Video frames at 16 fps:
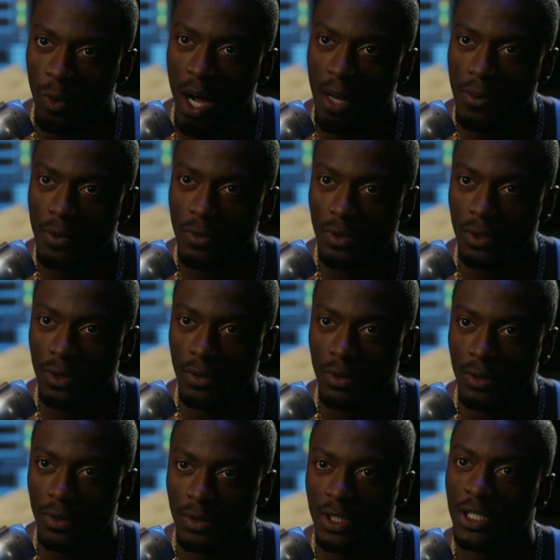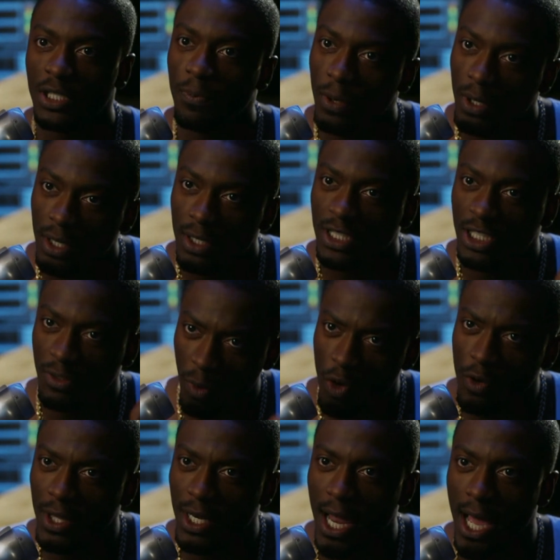your wobbles? Damn it, Just put it,
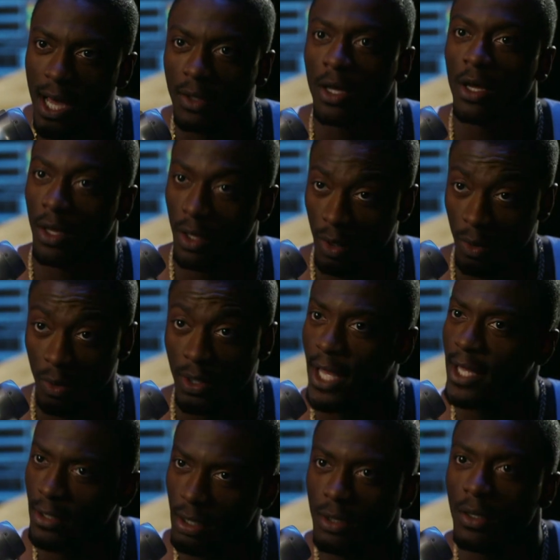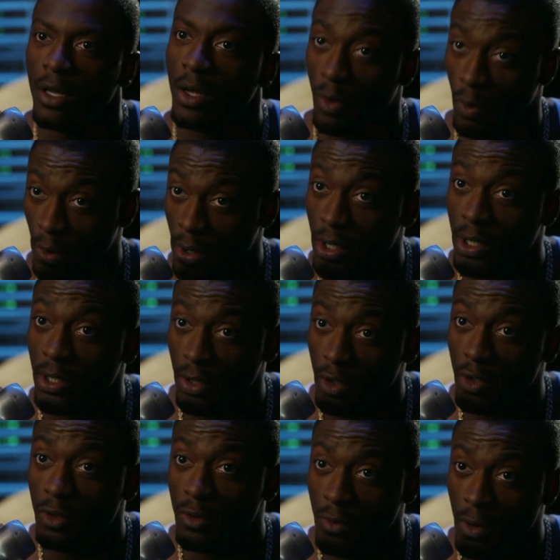smooth it out. Like, when a
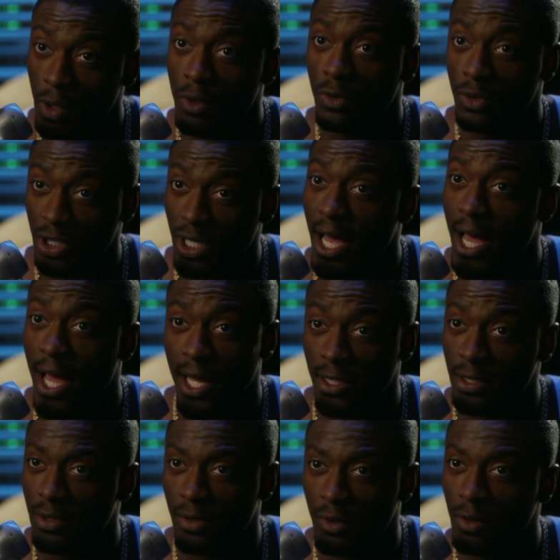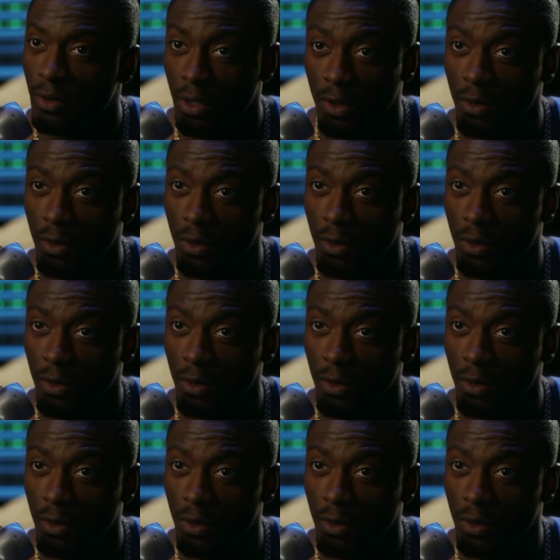new moon shines through